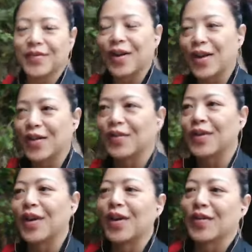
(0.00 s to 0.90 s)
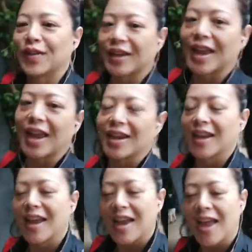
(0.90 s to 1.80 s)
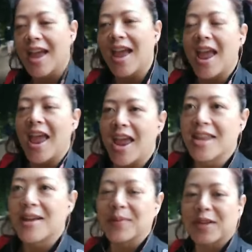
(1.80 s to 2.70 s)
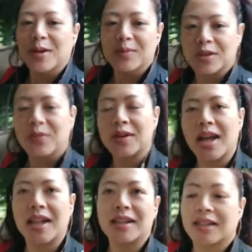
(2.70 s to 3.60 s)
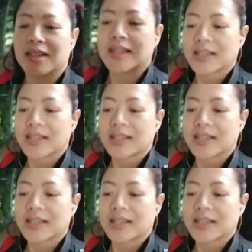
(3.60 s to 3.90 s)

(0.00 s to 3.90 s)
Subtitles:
over and over again. And that becomes their reality.